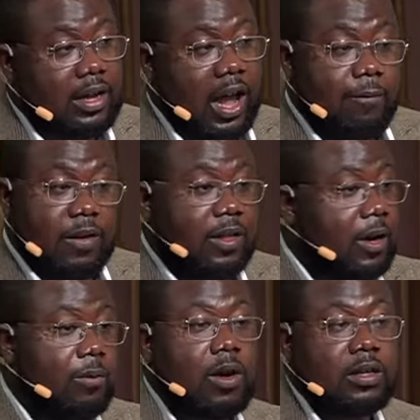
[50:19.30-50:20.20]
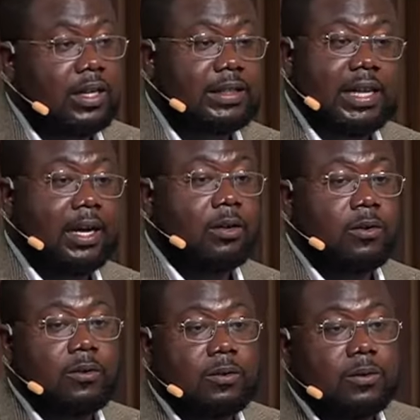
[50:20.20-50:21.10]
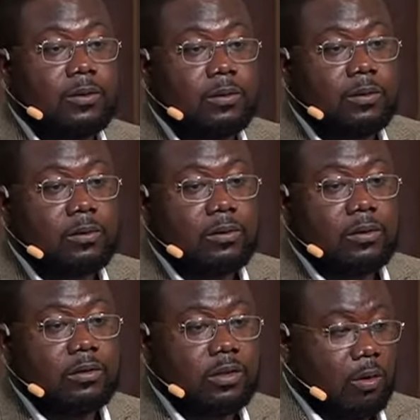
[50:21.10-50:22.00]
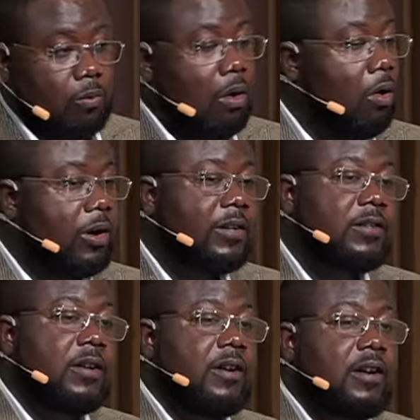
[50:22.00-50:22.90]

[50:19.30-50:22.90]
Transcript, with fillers: everything around us tells. The wars.